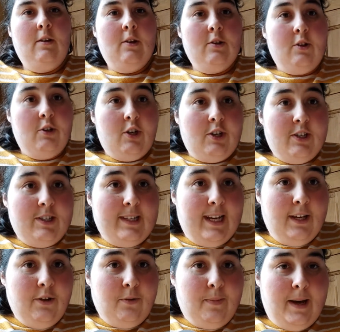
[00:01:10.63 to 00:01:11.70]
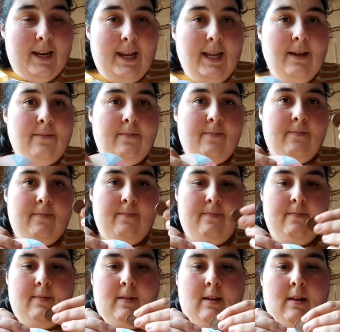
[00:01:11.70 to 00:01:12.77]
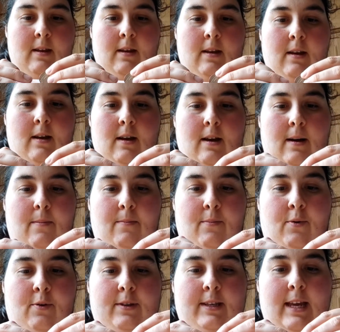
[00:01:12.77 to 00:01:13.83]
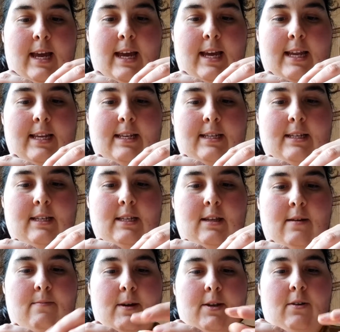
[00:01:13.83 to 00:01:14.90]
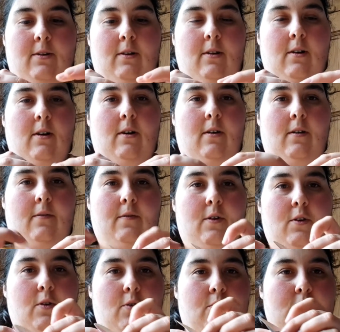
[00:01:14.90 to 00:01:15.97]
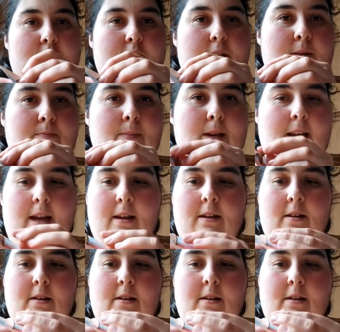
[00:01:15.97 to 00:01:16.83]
So just take your penny and put it into the middle of your spinner.